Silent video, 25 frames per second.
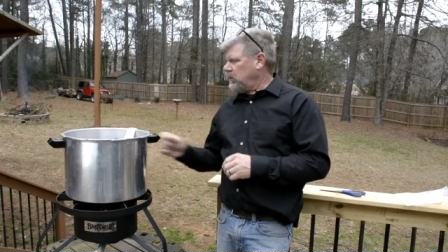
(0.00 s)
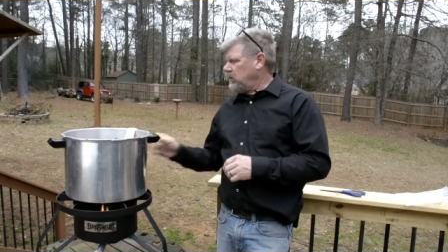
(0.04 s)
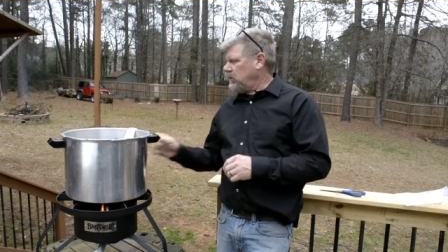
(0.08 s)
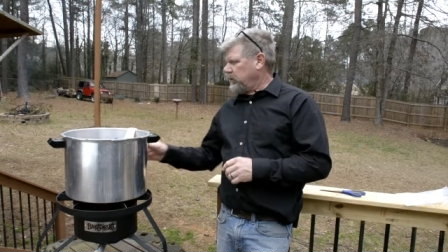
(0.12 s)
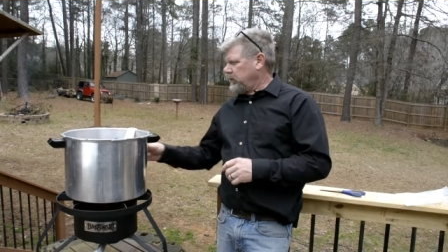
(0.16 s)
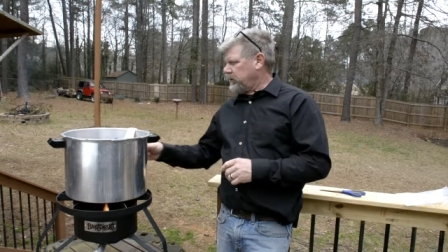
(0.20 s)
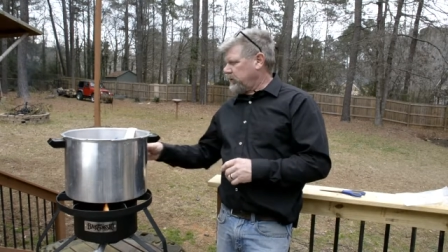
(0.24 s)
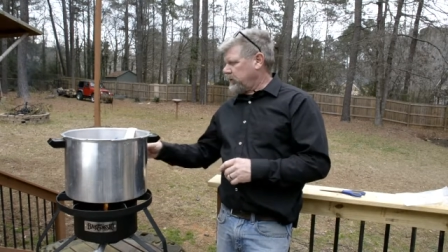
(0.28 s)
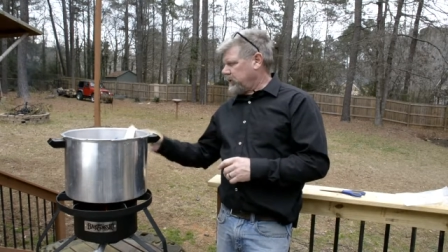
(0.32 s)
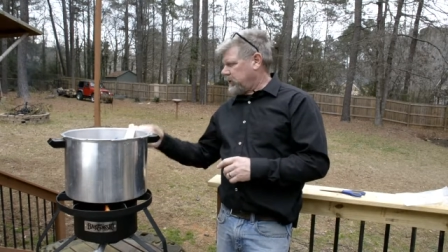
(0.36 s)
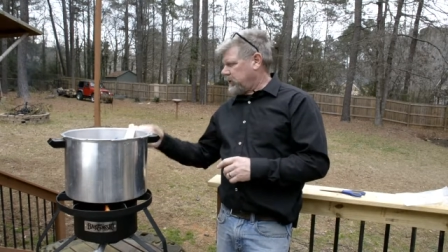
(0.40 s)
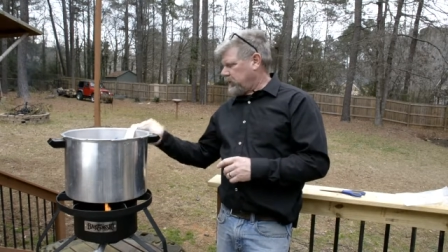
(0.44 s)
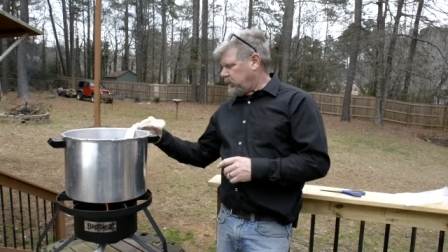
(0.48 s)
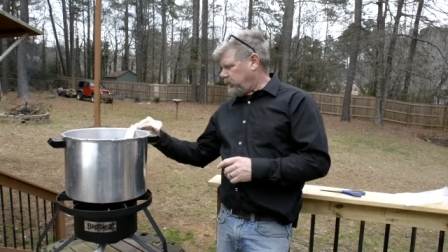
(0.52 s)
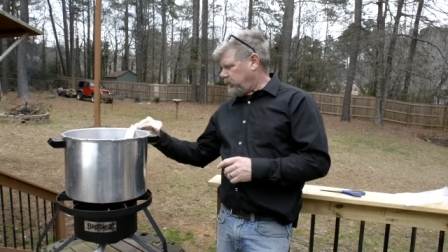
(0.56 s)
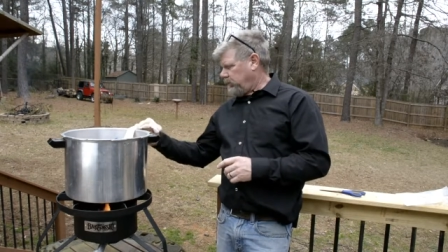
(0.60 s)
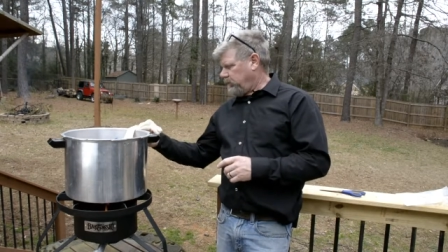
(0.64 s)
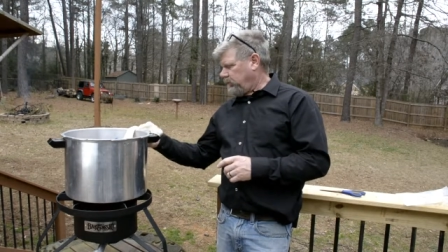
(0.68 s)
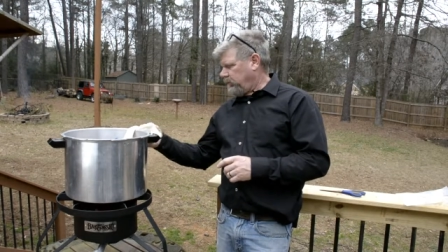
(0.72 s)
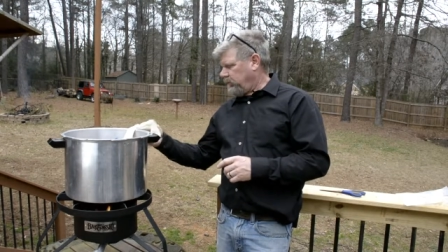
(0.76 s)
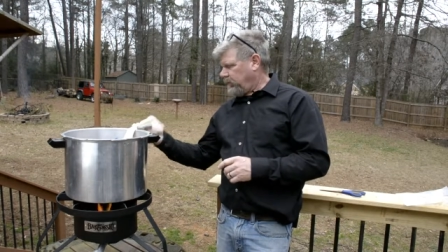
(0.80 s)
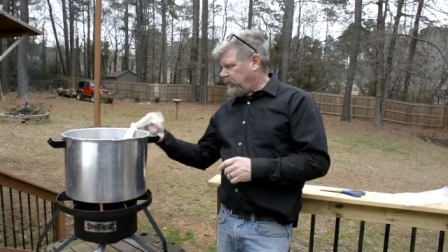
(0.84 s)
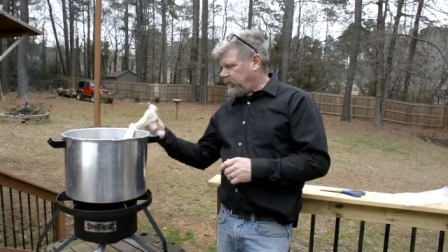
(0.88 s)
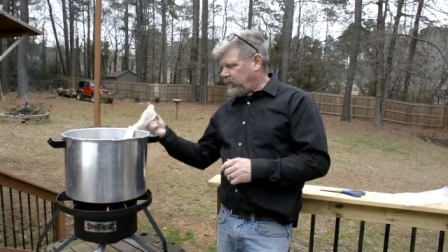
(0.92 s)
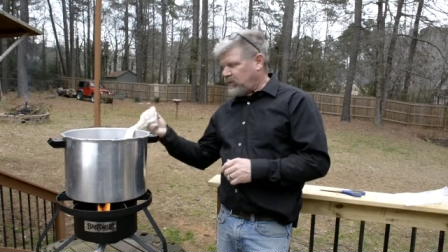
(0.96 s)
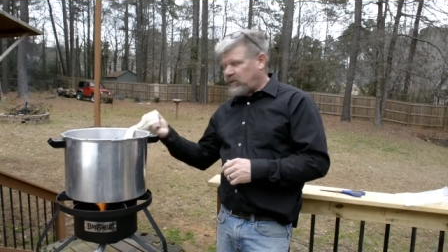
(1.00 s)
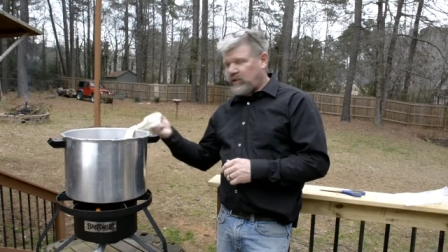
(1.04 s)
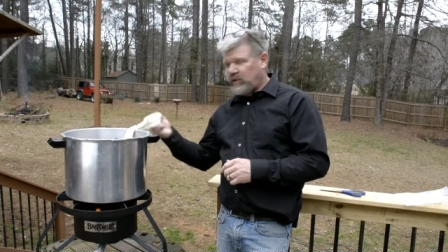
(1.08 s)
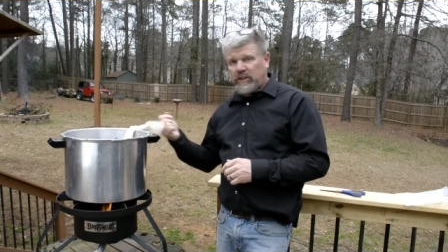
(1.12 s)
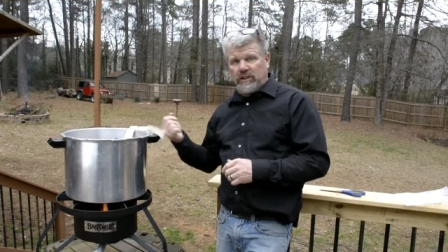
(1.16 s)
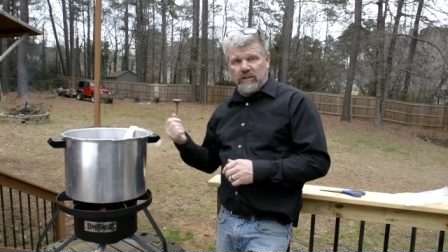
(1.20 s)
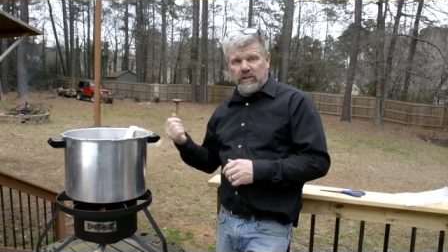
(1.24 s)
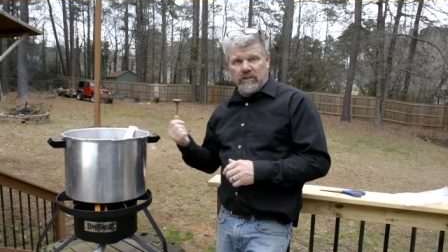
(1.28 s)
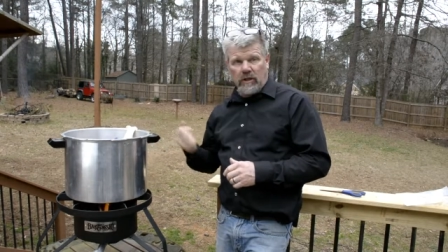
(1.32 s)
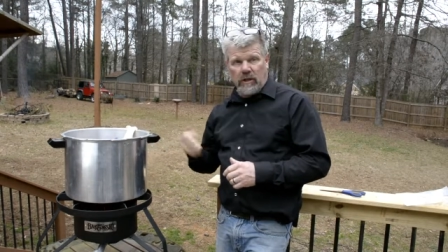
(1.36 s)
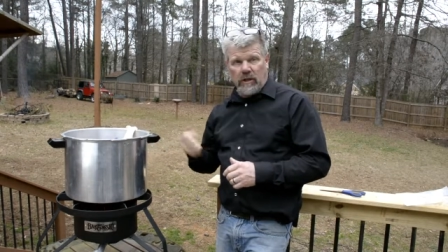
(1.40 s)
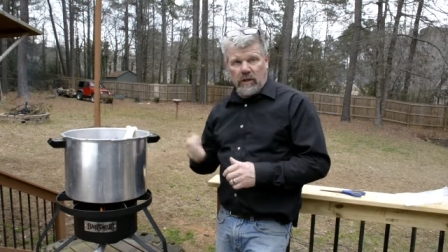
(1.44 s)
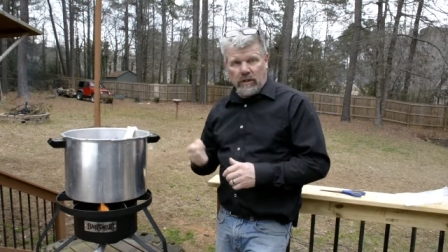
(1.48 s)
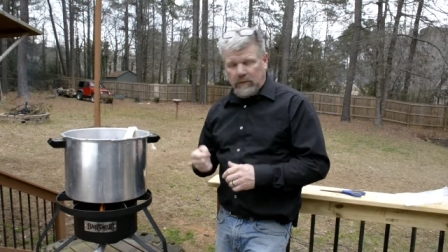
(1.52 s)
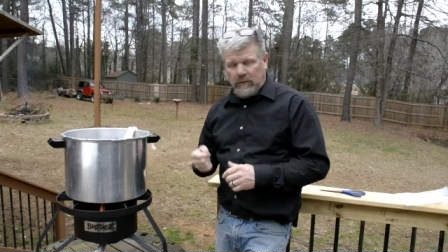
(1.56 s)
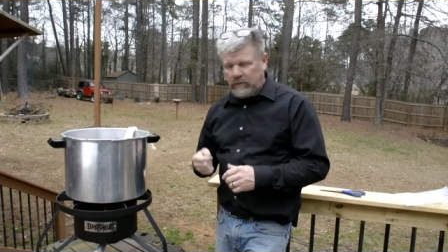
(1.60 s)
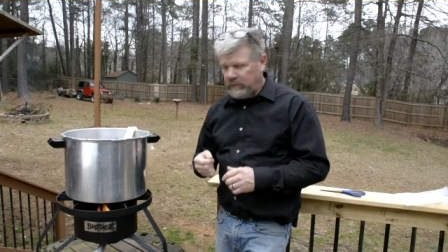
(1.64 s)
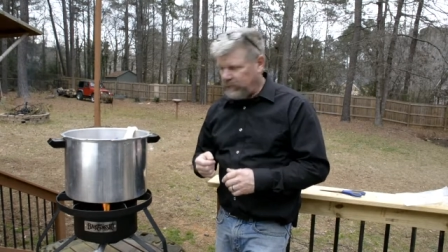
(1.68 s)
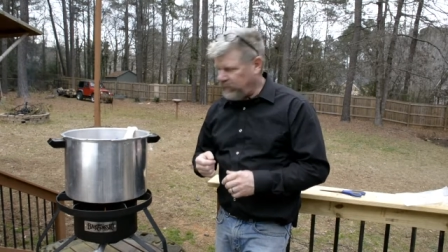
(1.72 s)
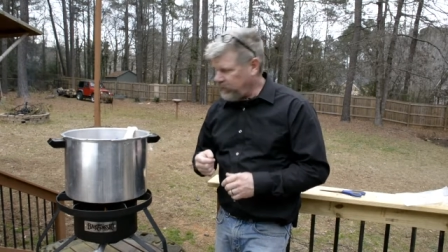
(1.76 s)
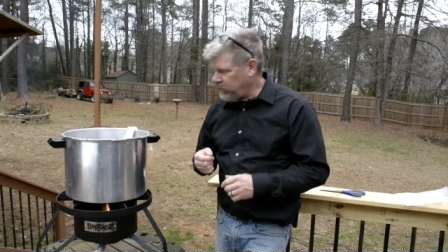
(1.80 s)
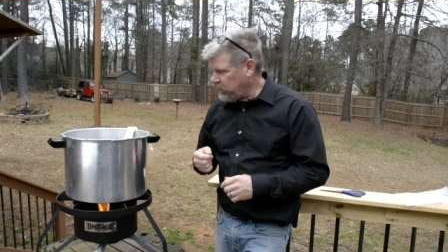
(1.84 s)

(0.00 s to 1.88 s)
which is cheesecloth,